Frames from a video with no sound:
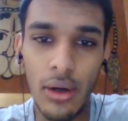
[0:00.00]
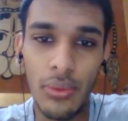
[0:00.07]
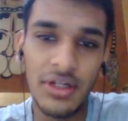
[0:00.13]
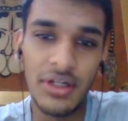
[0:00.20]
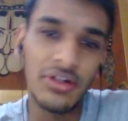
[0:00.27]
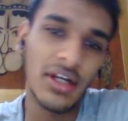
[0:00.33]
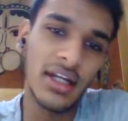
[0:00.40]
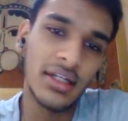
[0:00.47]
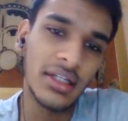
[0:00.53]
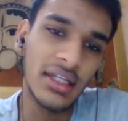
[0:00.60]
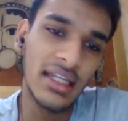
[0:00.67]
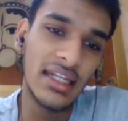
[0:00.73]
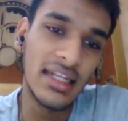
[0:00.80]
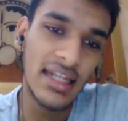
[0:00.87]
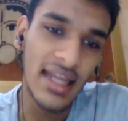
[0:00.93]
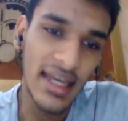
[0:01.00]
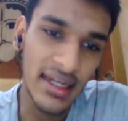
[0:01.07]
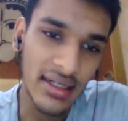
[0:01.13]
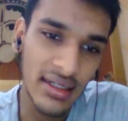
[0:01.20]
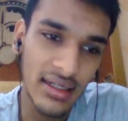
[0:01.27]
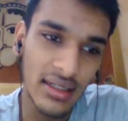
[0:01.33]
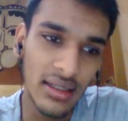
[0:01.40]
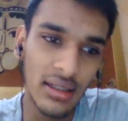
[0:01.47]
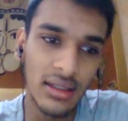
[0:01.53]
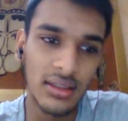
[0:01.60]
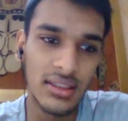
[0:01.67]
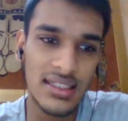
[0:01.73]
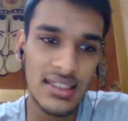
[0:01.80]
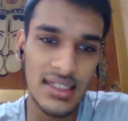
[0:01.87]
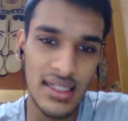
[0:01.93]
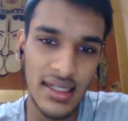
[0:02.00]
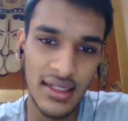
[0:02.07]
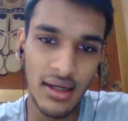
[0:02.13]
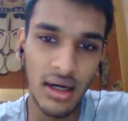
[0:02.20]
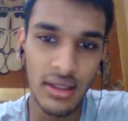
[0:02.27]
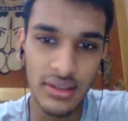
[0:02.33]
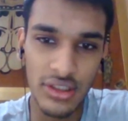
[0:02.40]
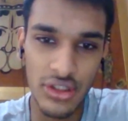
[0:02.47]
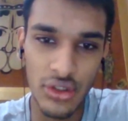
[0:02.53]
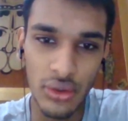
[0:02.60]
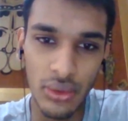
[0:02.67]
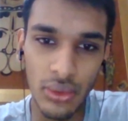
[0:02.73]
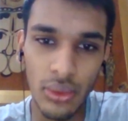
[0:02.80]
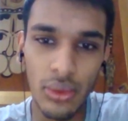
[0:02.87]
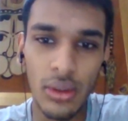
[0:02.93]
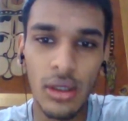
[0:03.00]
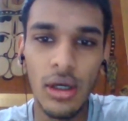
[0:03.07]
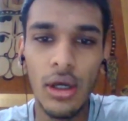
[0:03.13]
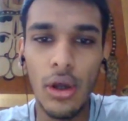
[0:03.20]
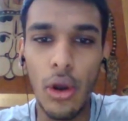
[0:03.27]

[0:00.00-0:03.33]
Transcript: We tried to connect the state art school